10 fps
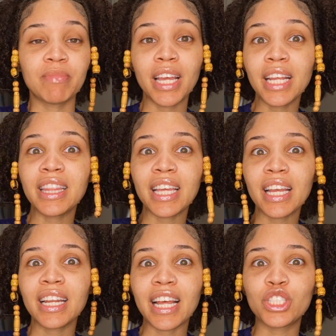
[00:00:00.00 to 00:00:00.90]

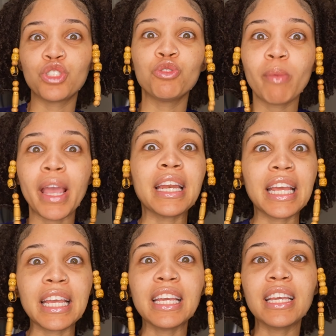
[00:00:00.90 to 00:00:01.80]
anything that you may
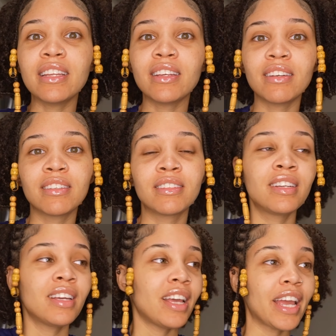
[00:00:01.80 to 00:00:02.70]
need,
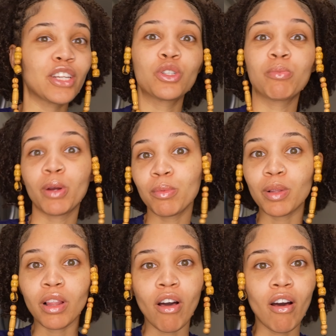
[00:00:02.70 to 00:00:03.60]
extra burp
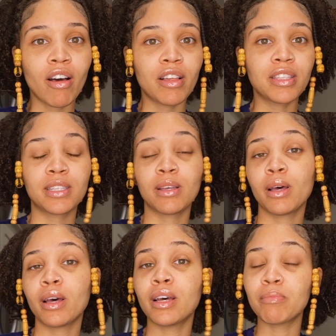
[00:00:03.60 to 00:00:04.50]
cloths,
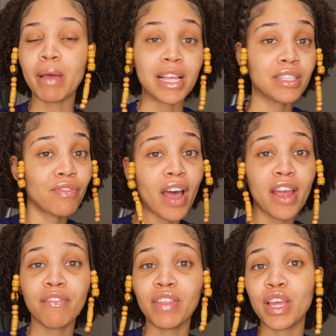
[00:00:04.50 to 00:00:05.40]
a
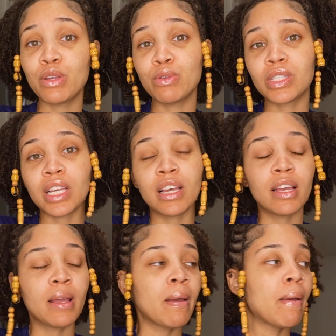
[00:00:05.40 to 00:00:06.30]
pacifier if they use
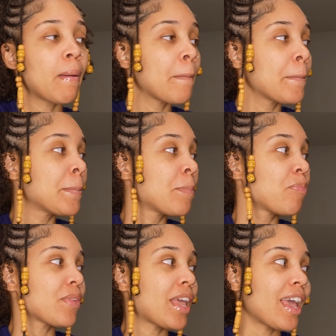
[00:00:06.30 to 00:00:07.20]
it,
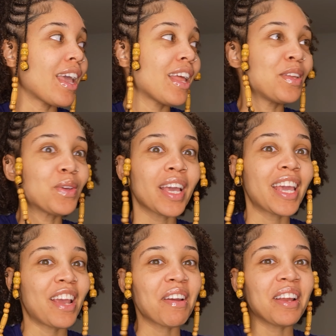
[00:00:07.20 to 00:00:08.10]
and you can
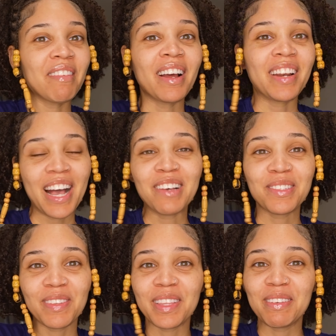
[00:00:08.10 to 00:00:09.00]
carry it around the
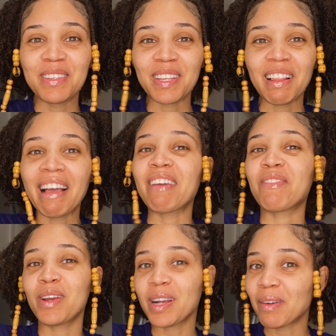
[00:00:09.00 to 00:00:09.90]
house with you. So like
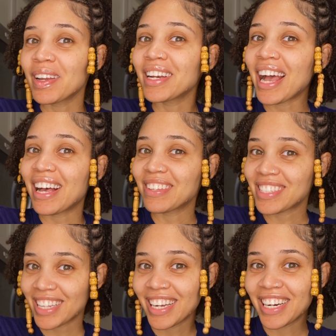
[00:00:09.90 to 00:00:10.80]
if you're coming
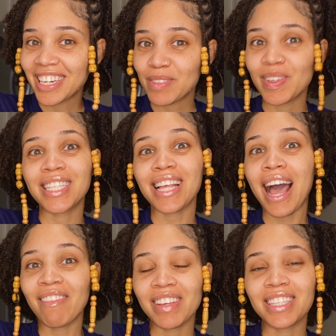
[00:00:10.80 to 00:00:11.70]
downstairs, because
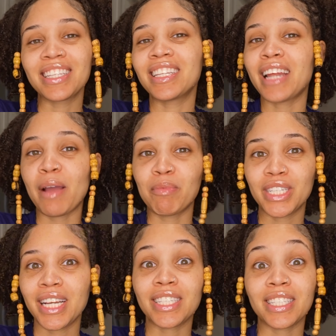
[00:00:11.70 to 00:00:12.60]
obviously the diaper
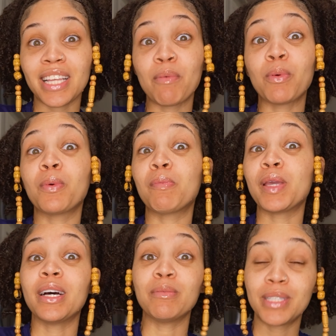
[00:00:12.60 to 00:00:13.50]
changing table will be
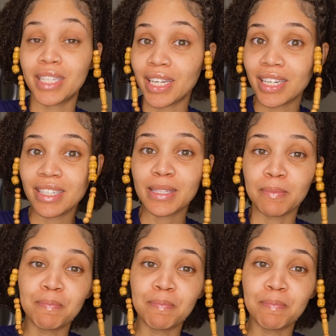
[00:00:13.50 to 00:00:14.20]
upstairs,